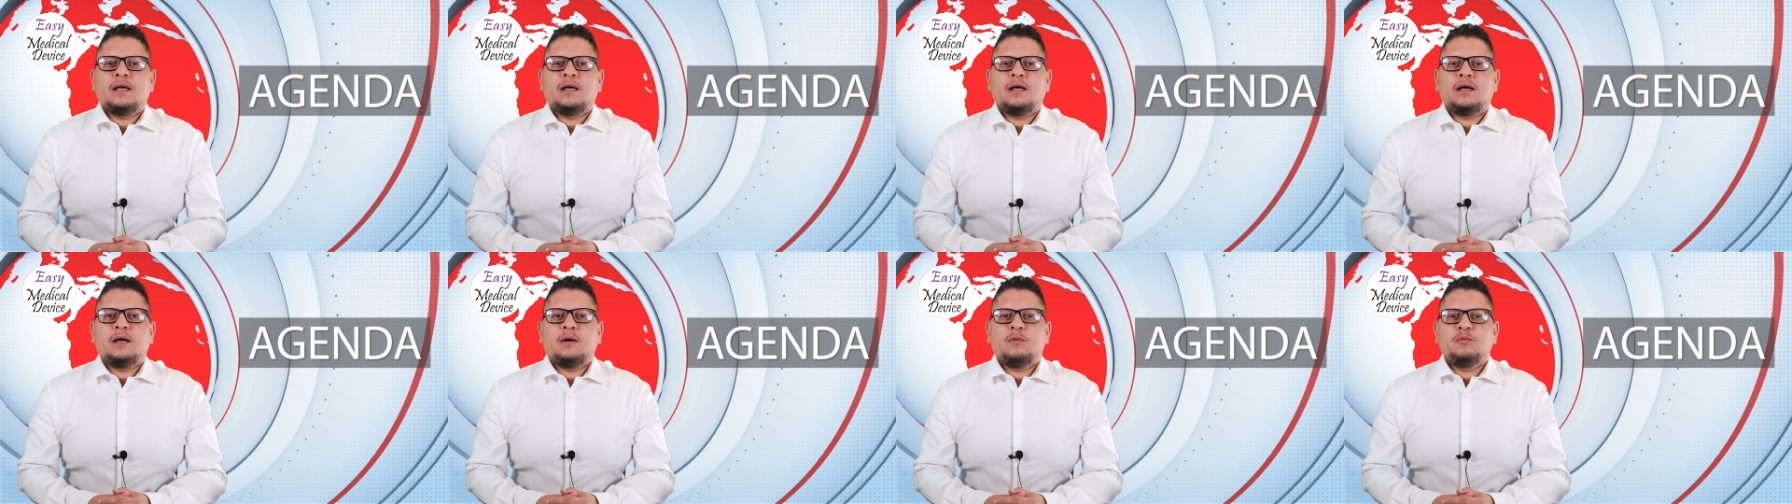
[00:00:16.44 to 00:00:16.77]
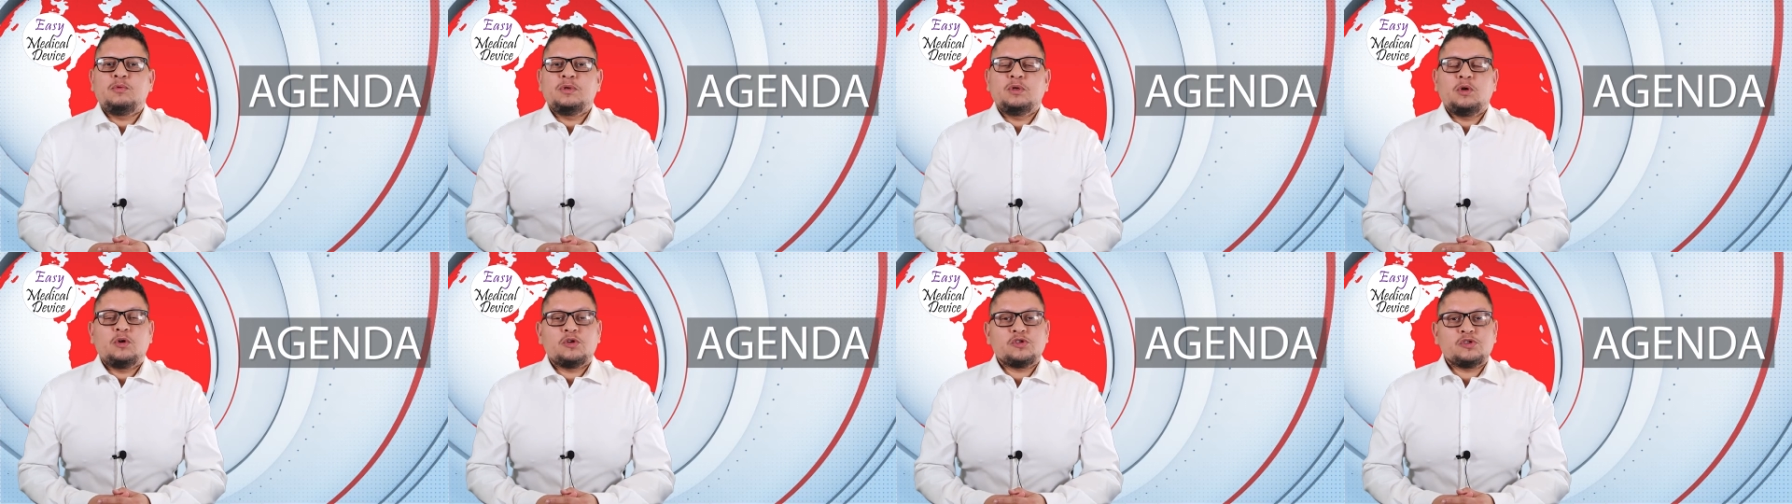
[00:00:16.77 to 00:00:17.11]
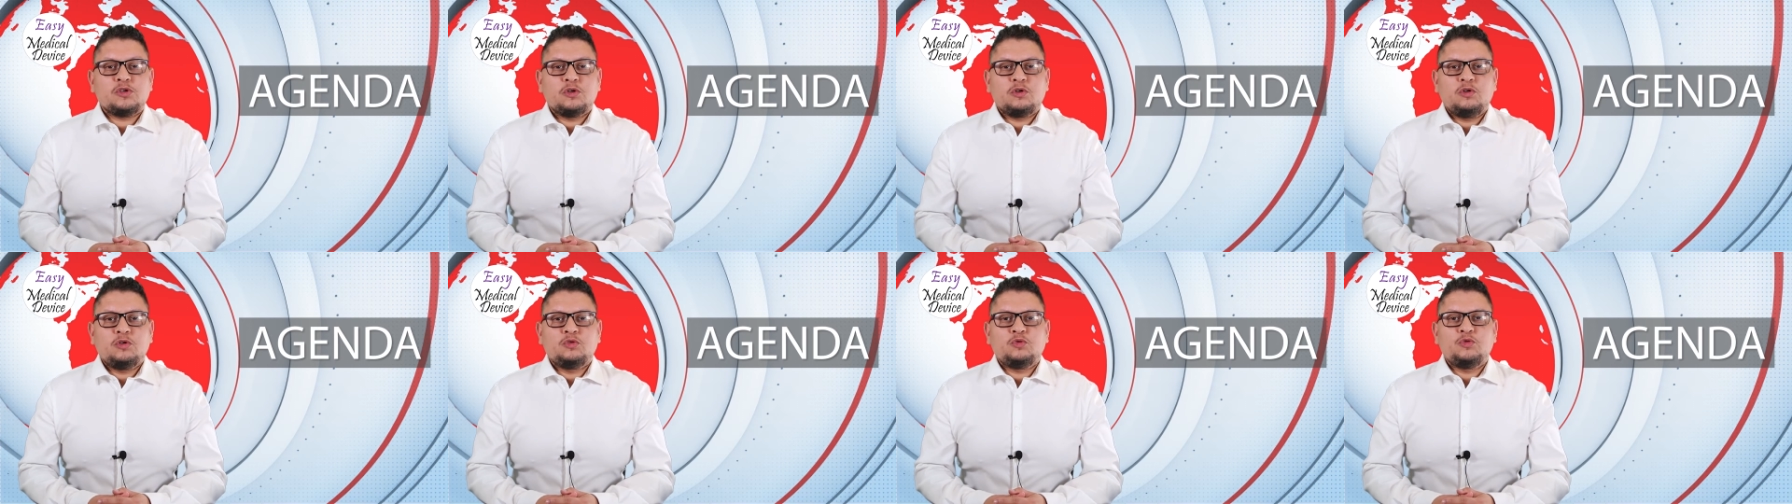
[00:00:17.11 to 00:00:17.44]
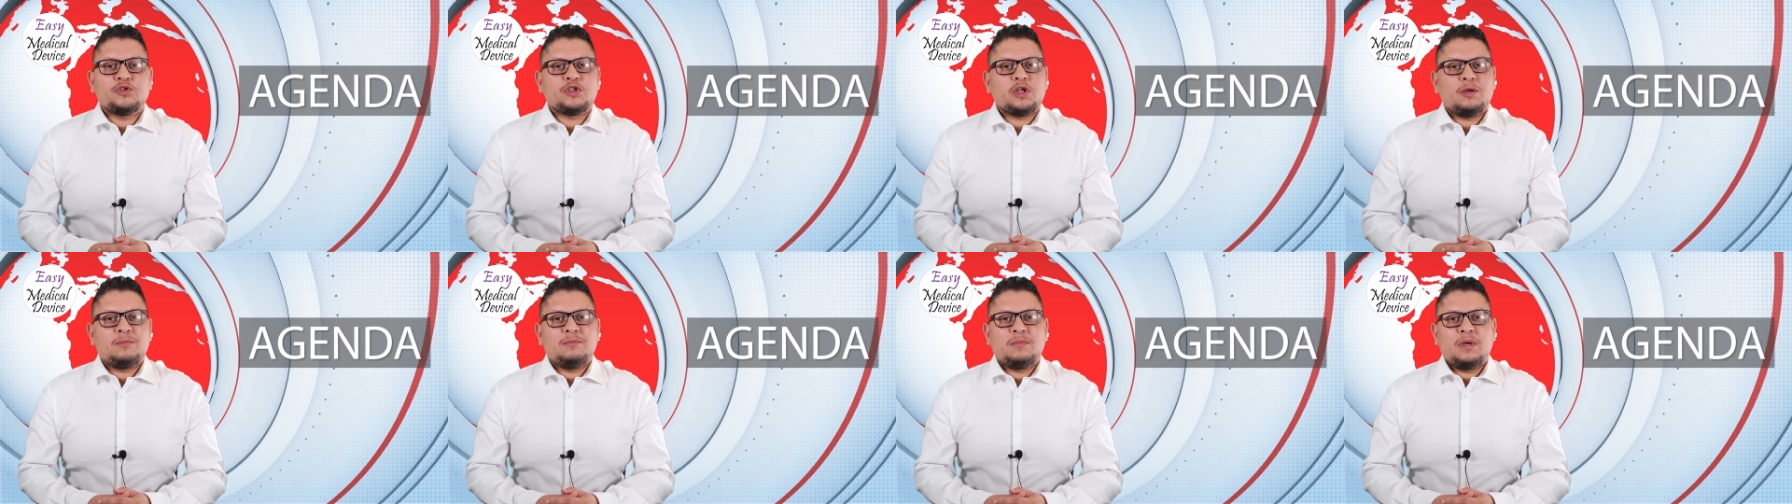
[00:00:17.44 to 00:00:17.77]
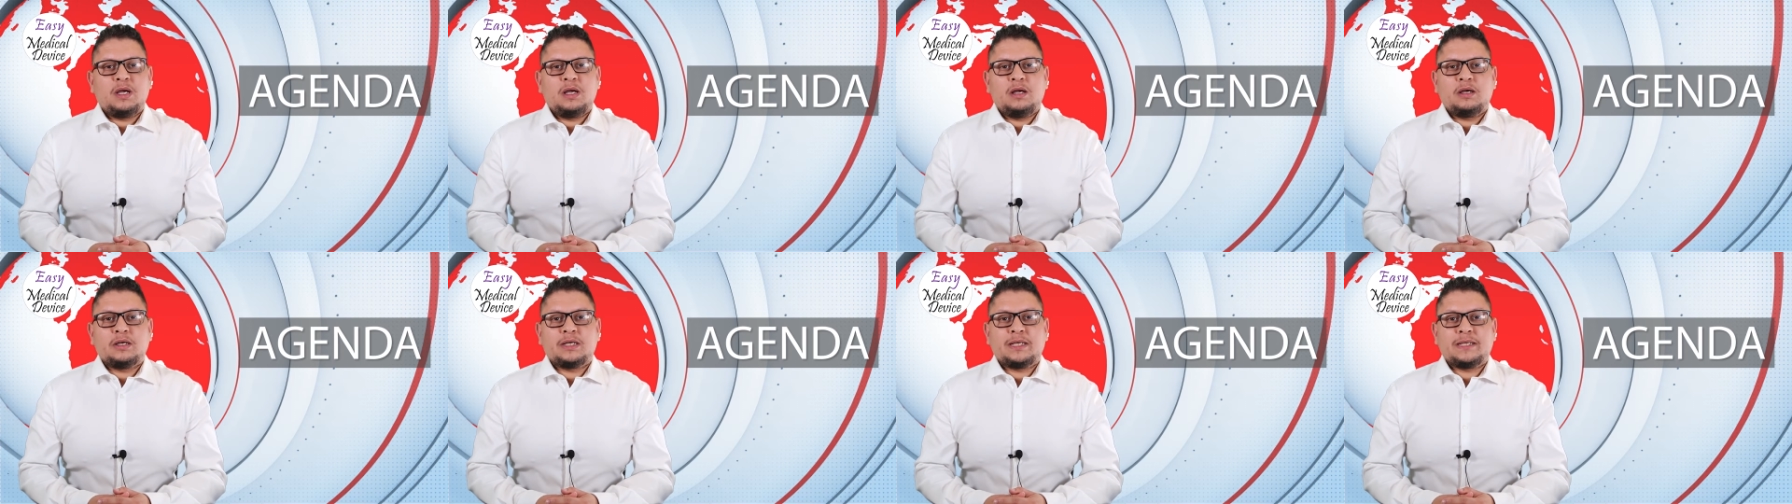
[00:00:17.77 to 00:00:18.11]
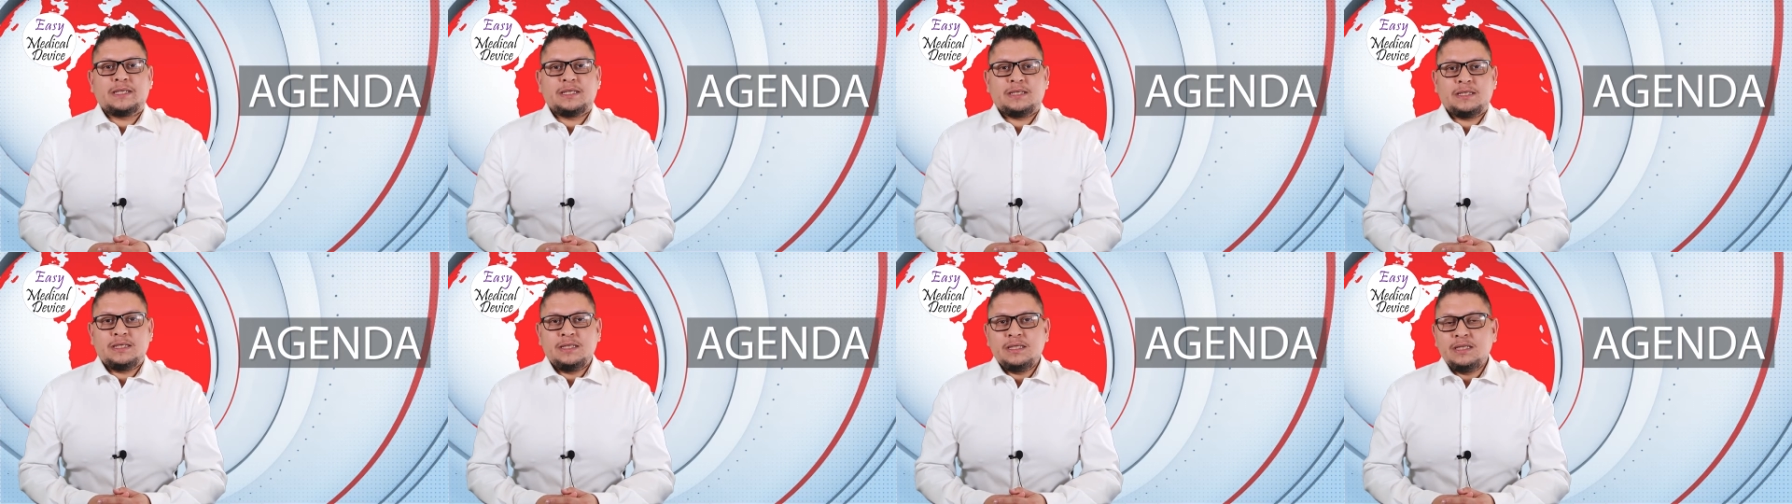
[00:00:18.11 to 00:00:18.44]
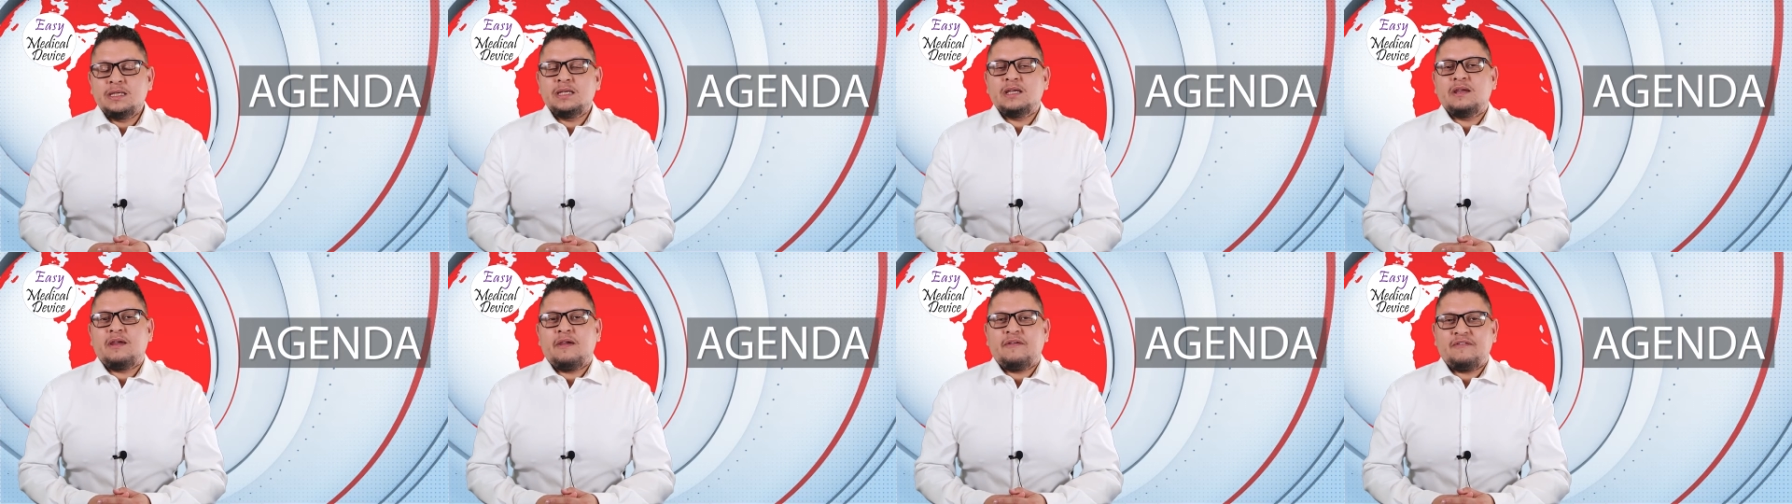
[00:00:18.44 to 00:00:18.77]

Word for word: Uh, we'll also go to some uh, key